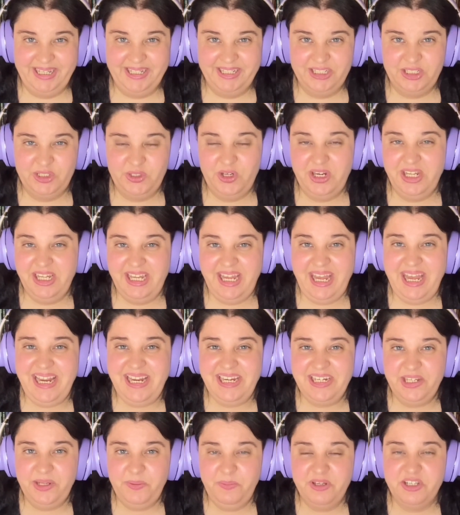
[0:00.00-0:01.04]
so the
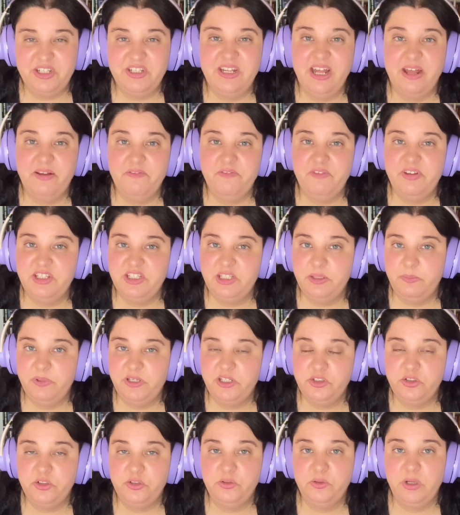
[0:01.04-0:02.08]
kingdom is not visible
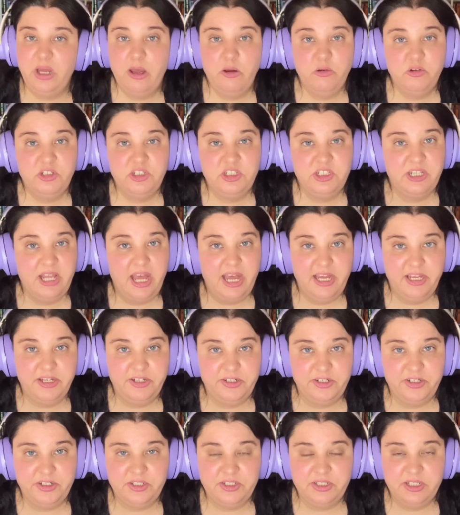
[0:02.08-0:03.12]
to
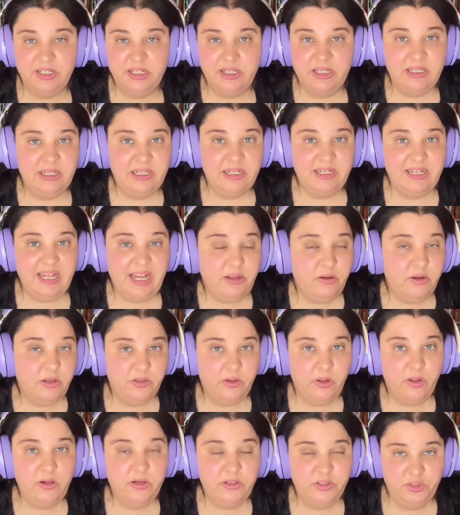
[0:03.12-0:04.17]
outsiders. That could
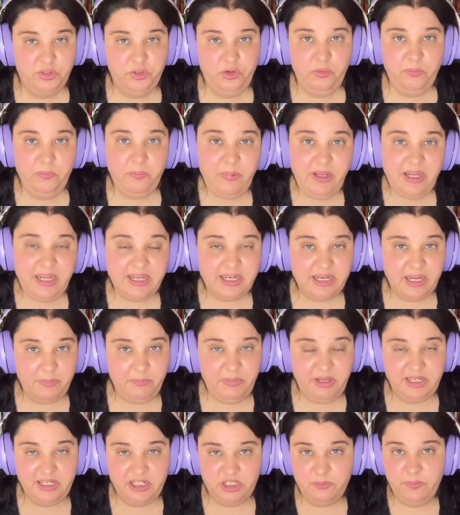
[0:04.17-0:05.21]
also mean, I
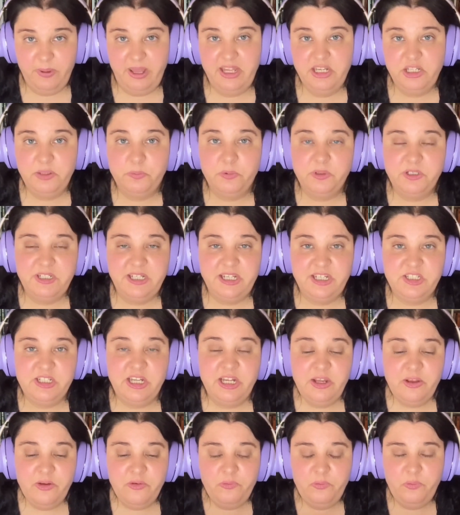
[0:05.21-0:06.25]
mean, it's my interpretation.
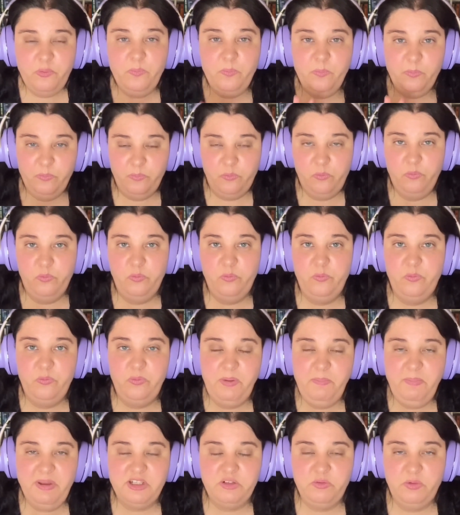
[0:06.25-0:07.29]
We
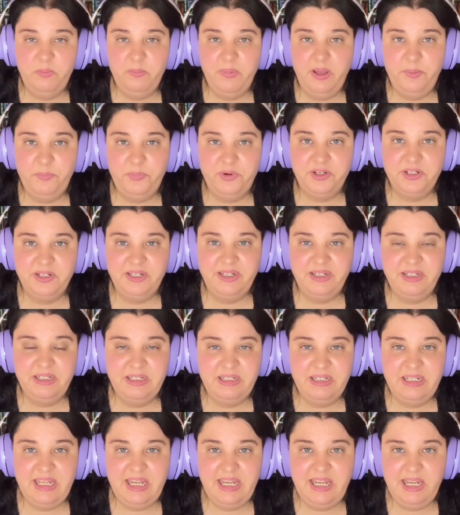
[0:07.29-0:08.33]
must remember
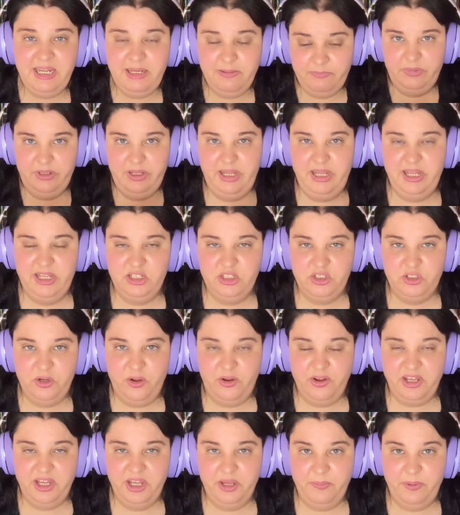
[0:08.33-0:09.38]
he is
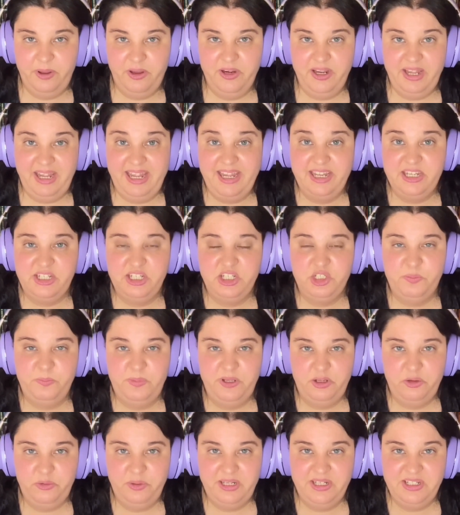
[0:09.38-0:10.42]
talking about his
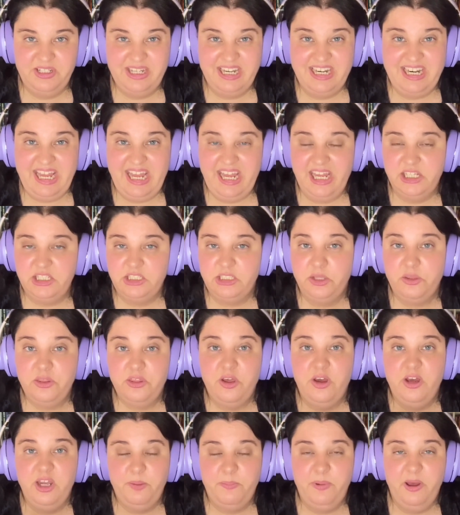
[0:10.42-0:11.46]
experience and he has
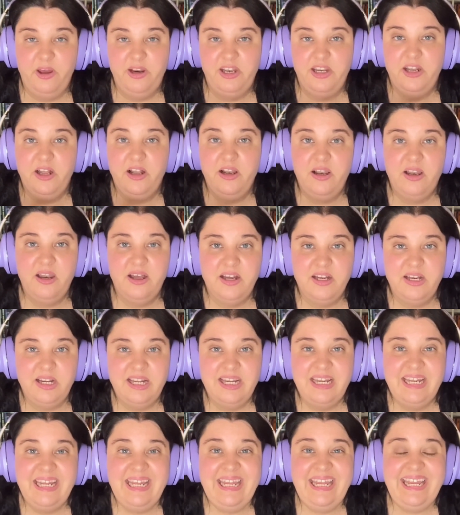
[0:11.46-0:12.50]
thought about it a lot.
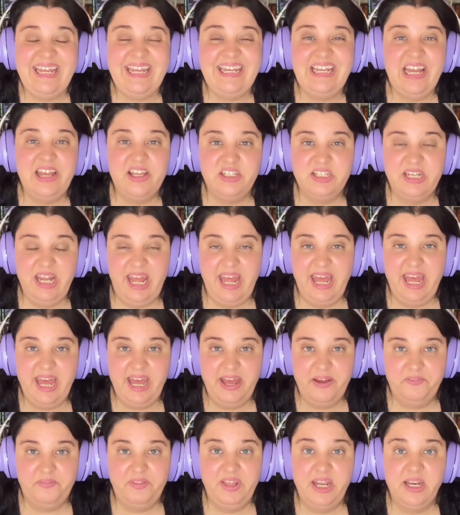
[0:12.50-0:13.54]
He doesn't
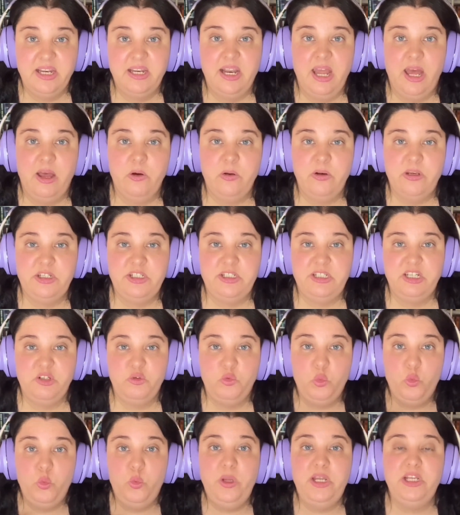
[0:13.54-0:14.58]
have that knowledge that
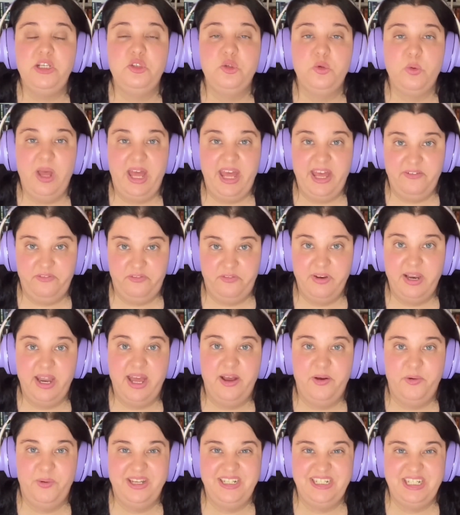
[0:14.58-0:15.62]
we do have
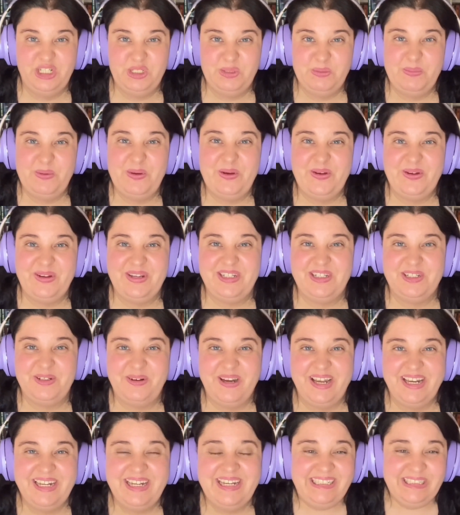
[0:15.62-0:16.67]
now at this point,
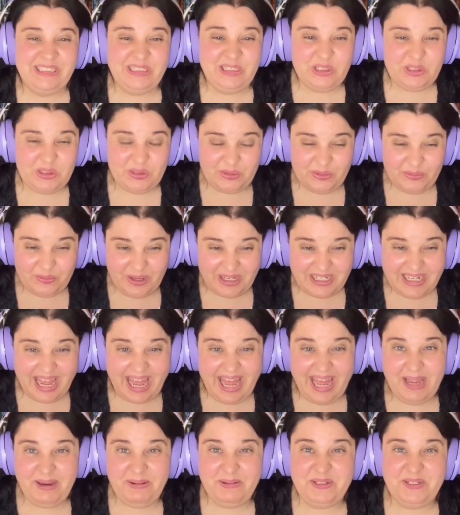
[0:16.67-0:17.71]
right? So, what
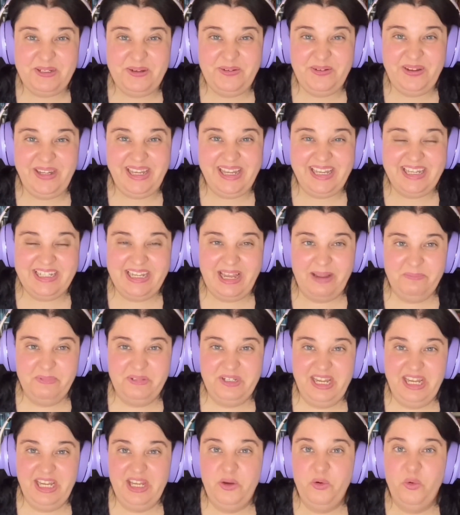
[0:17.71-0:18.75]
I'm doing is I'm
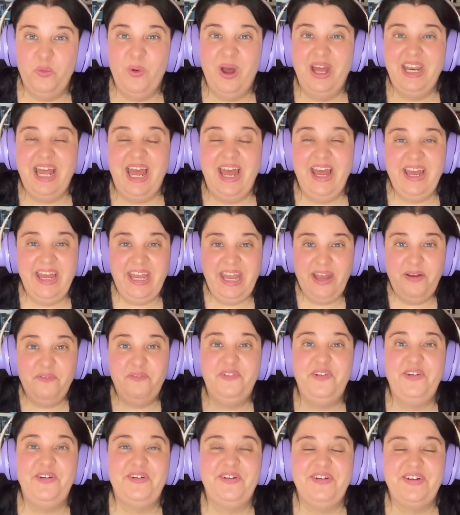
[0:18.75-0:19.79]
taking what I have
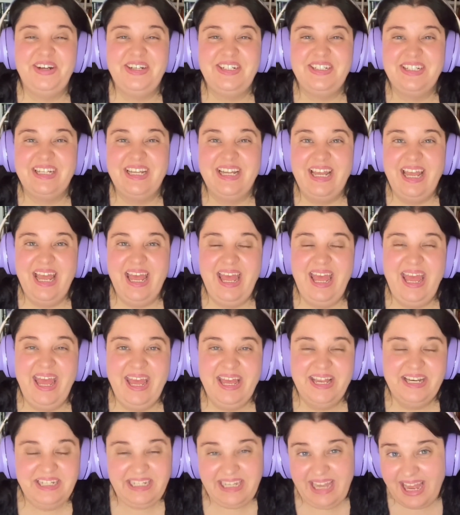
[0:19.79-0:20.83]
learned
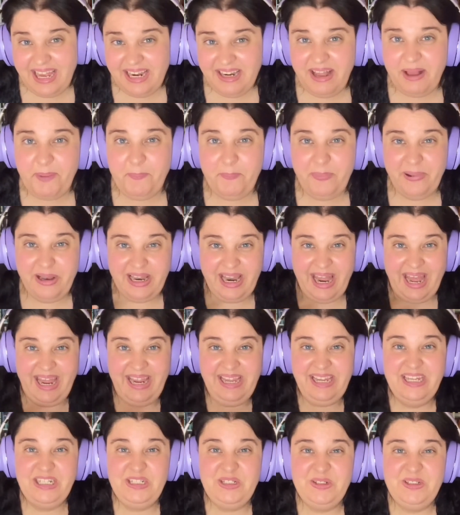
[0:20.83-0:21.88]
and kind of
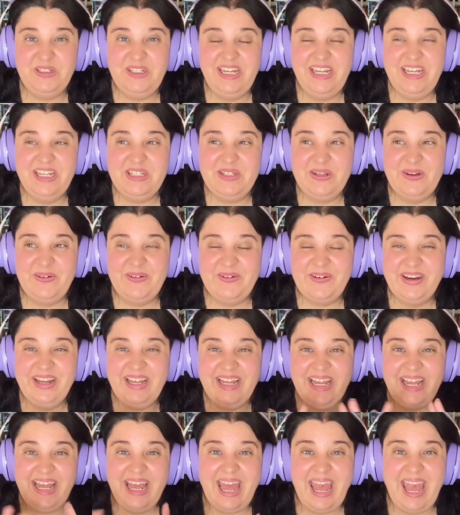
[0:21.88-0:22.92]
applying it to this or
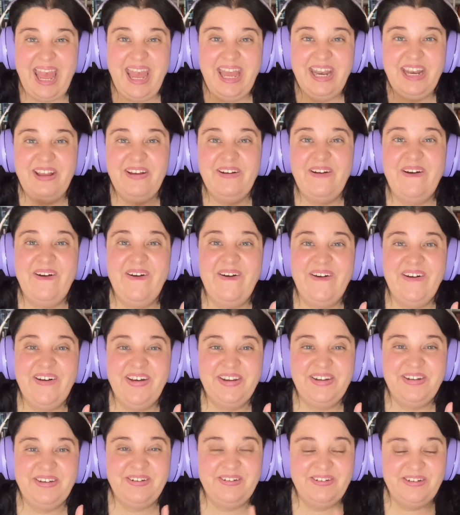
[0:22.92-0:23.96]
adding
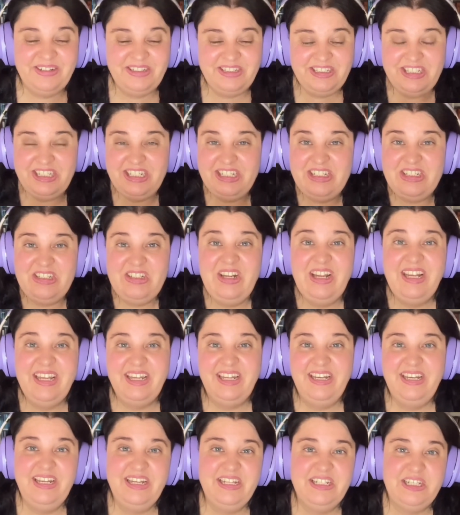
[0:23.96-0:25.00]
on or just
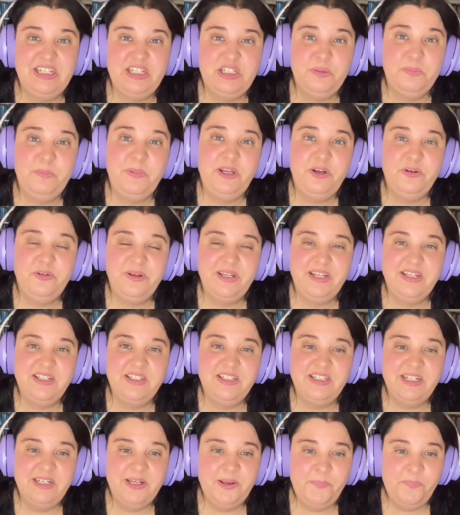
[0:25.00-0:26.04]
taking his experience
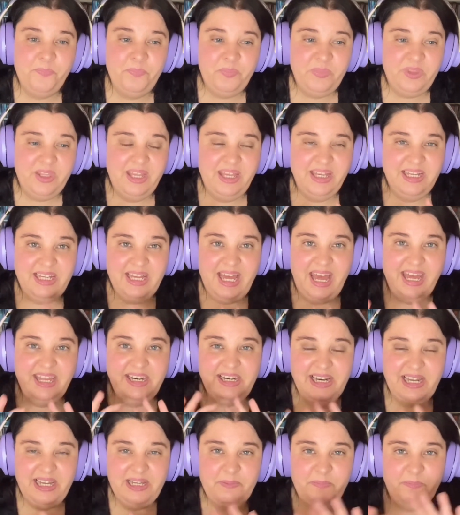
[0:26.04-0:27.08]
and kind
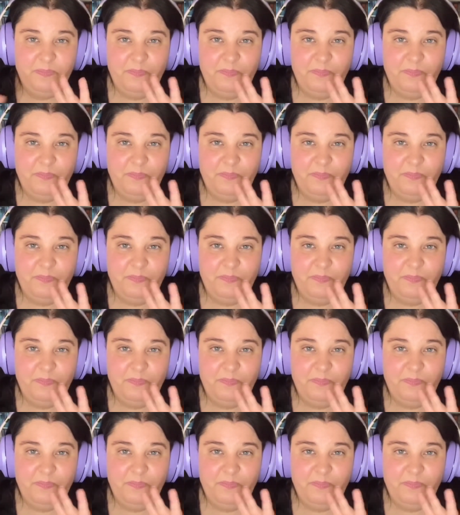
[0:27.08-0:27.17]
of like